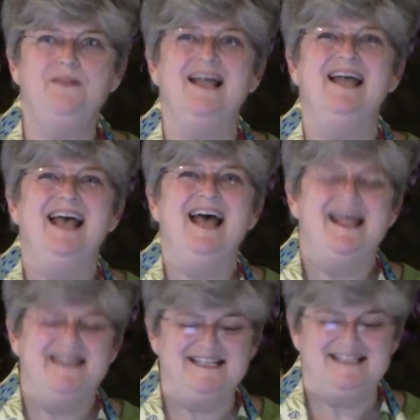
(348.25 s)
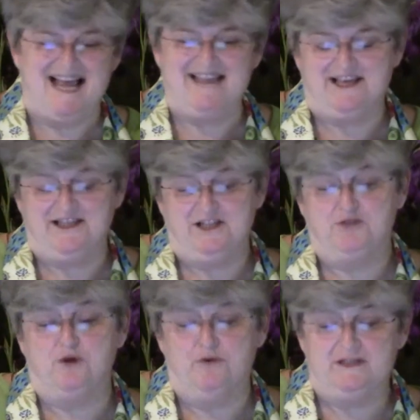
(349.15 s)
I thought this
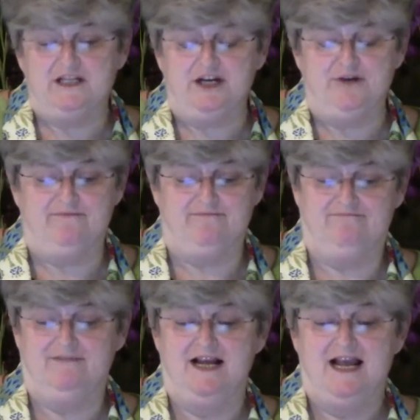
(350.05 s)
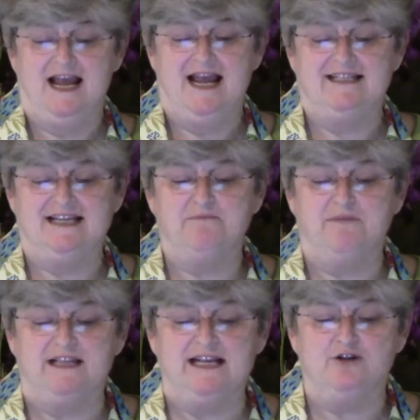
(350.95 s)
quote was cute. It says,
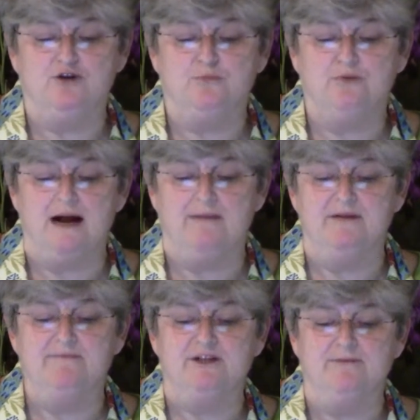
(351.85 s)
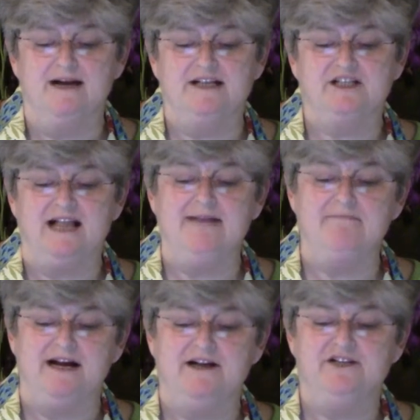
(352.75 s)
political problems are much like
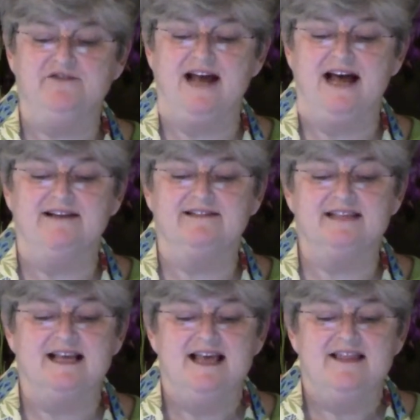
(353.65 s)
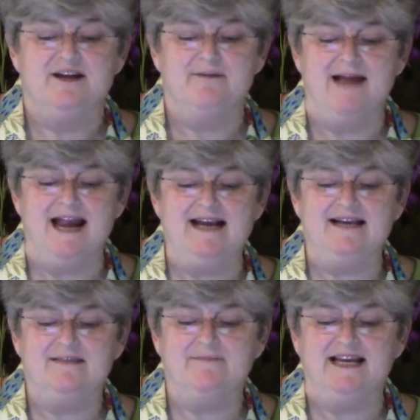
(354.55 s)
marriage vows. They're made
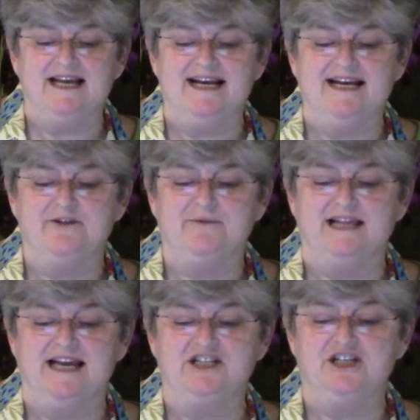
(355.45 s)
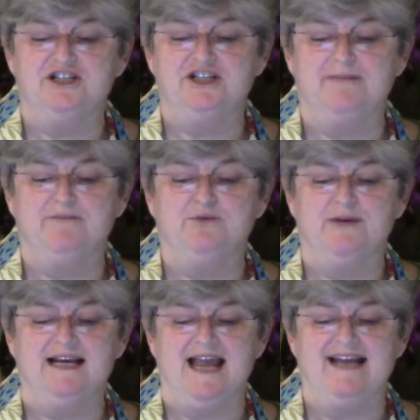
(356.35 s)
at the beginning of the relationship
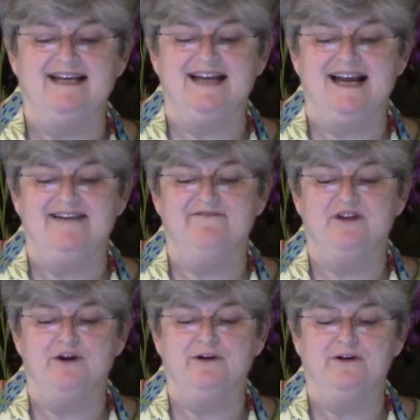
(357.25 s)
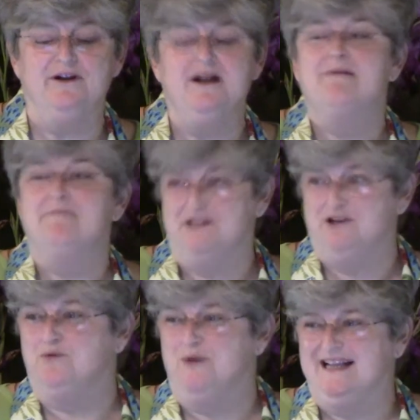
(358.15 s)
between candidate and voter, but
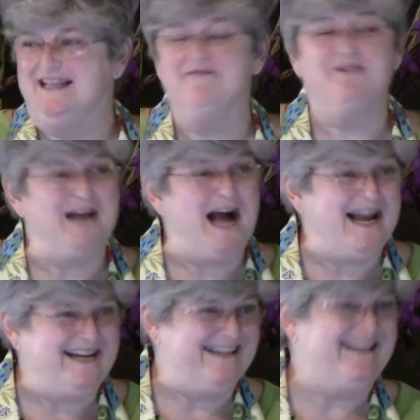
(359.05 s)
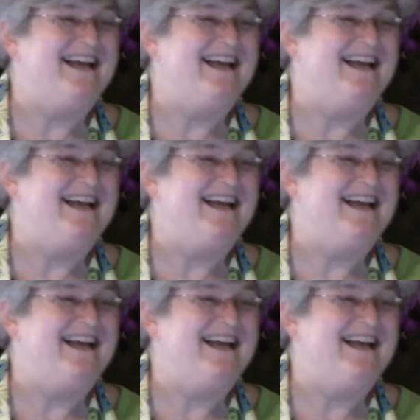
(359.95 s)
they're quickly forgotten.